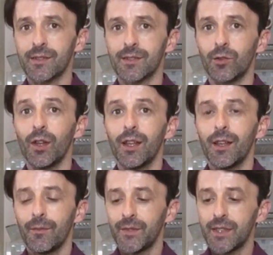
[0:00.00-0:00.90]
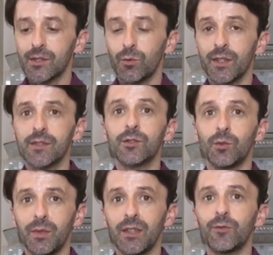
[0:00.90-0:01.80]
So these quince to
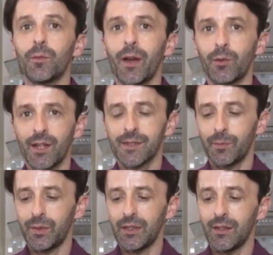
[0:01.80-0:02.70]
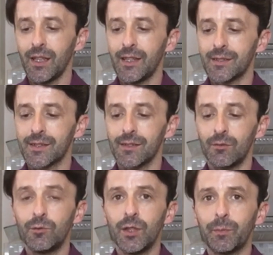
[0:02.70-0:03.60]
me, for my recipe, it's
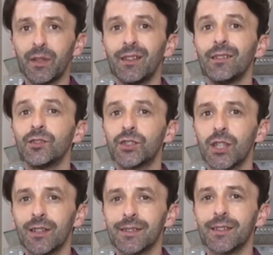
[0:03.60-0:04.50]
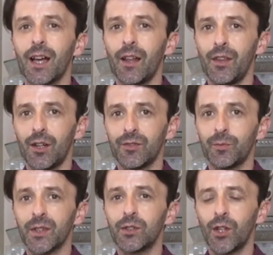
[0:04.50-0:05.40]
ripen just enough,
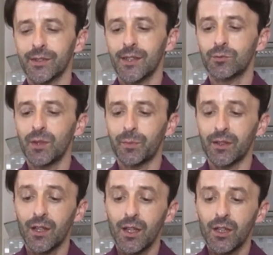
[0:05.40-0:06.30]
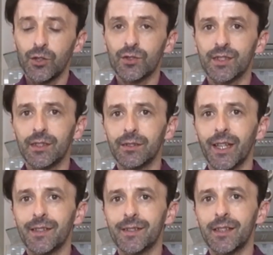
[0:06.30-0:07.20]
but not that ripen. You still
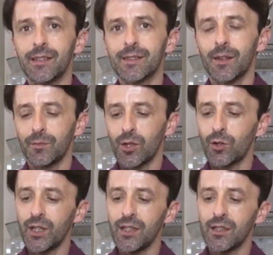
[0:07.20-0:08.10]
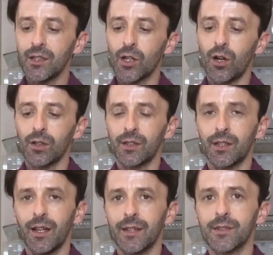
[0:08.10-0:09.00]
can see some green
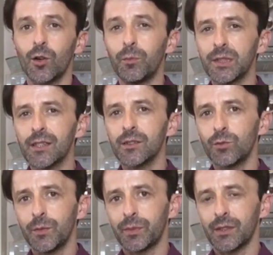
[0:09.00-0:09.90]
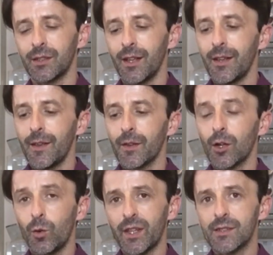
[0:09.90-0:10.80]
color as completely ripen
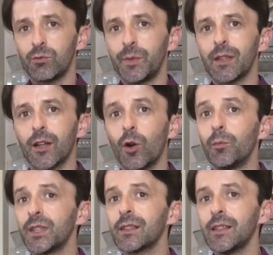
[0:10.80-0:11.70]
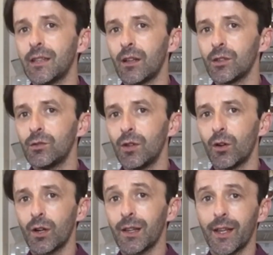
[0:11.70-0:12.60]
quince would be like completely yellow
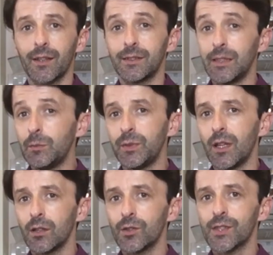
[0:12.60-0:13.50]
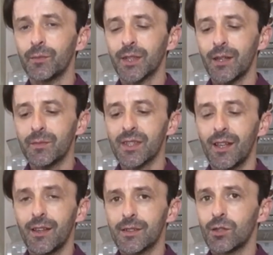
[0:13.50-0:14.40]
or like a deep yellow sometimes.
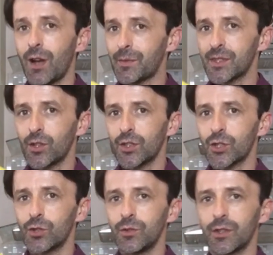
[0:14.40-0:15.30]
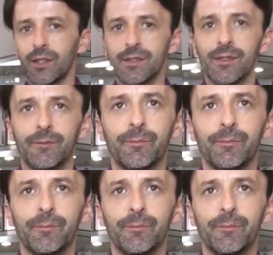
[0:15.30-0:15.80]
So I'm just gonna show you guys.